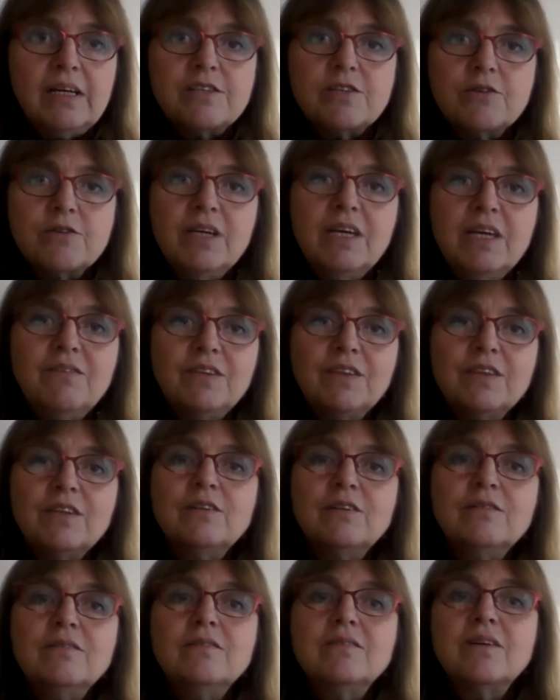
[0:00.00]
So even
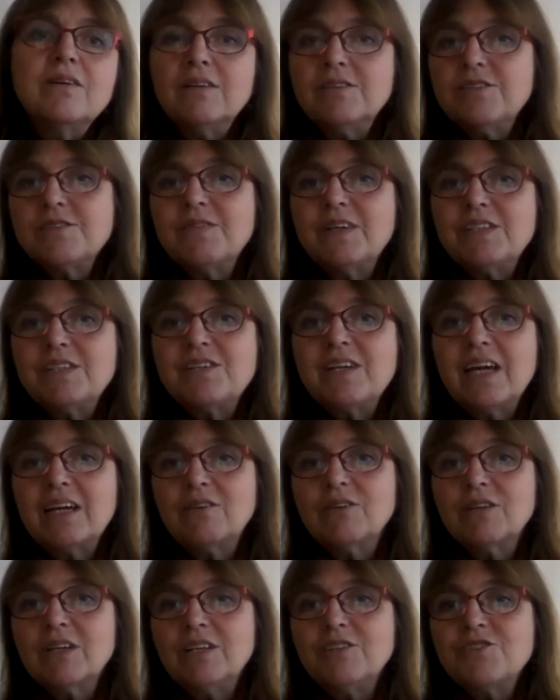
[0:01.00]
though conservation
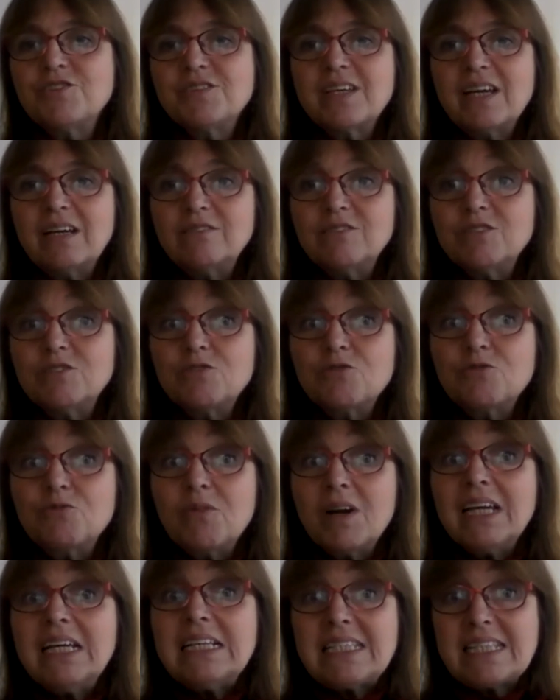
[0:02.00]
agriculture sounded
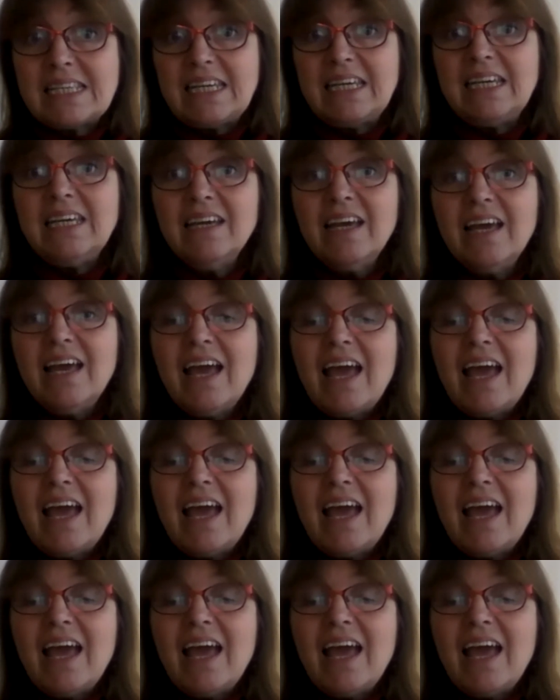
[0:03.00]
crazy,